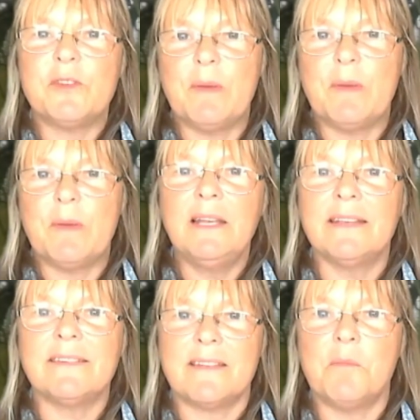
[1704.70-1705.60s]
smiling at
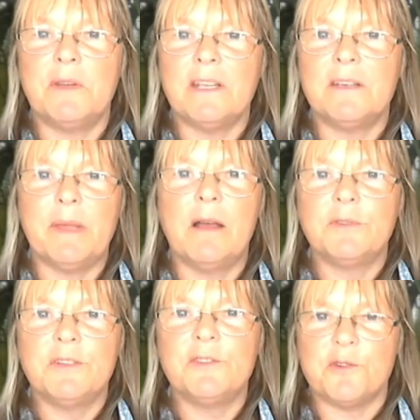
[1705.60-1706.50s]
someone. It can be holding the
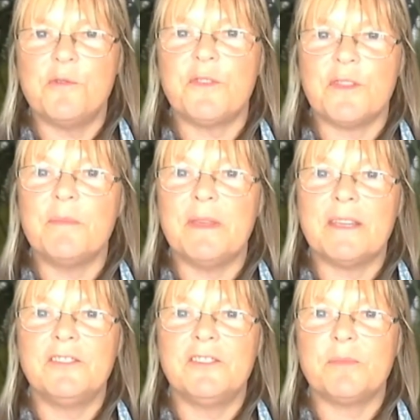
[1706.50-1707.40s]
door for them. It can
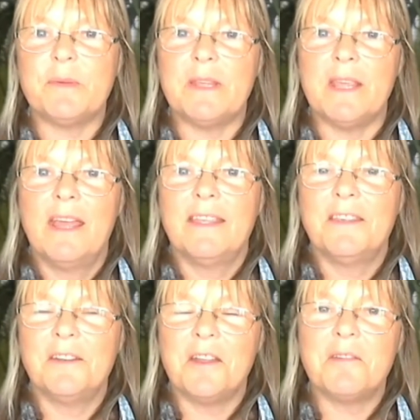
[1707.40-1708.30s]
just be,
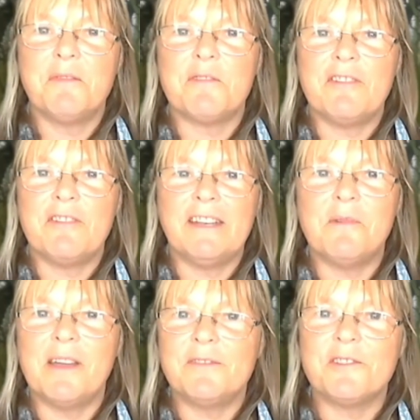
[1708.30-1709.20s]
giving a friendly
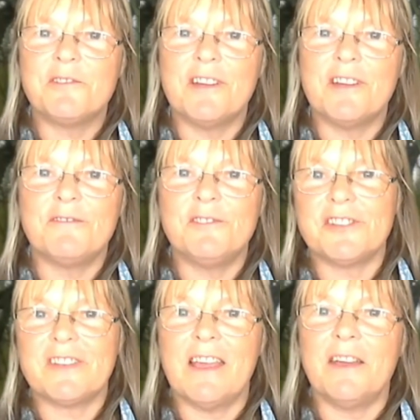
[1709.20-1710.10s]
wave to the driver who's just
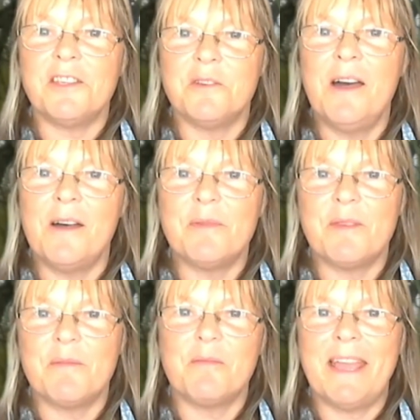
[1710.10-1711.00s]
cut you up. They're
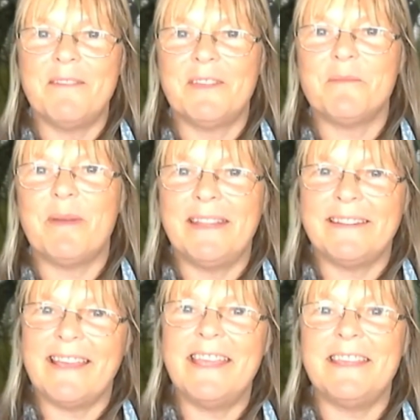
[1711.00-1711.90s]
probably having a bad
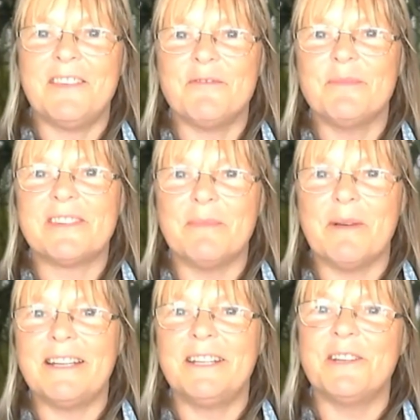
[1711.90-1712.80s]
day. Give them a smile
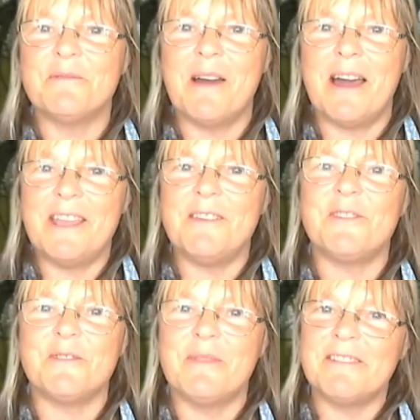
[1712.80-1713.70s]
and a wave. You
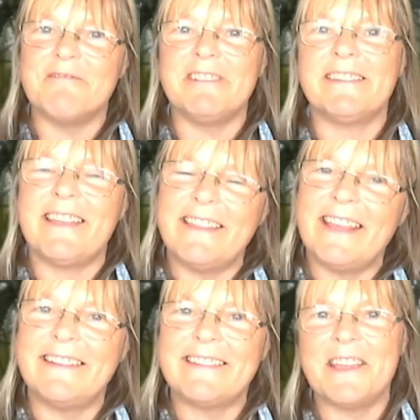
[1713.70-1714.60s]
may reset their
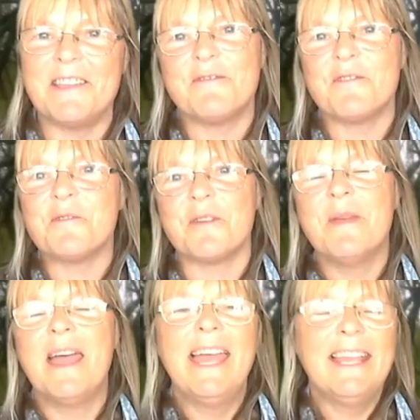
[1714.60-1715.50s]
day for them.
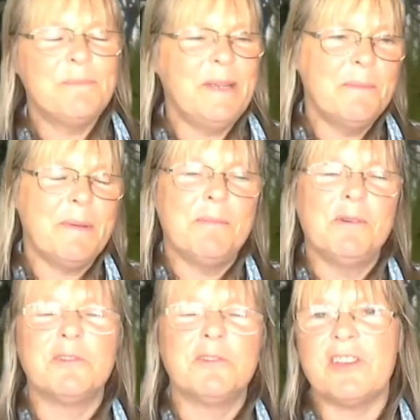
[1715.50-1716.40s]
It's being a bit more
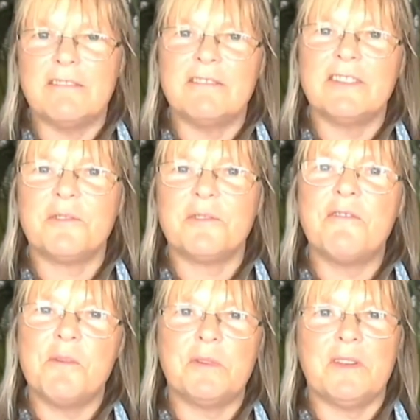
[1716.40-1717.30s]
generous to
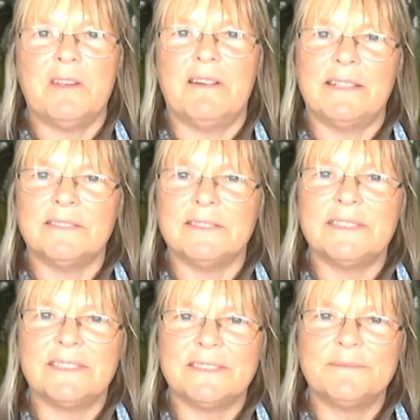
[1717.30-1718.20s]
everybody around us.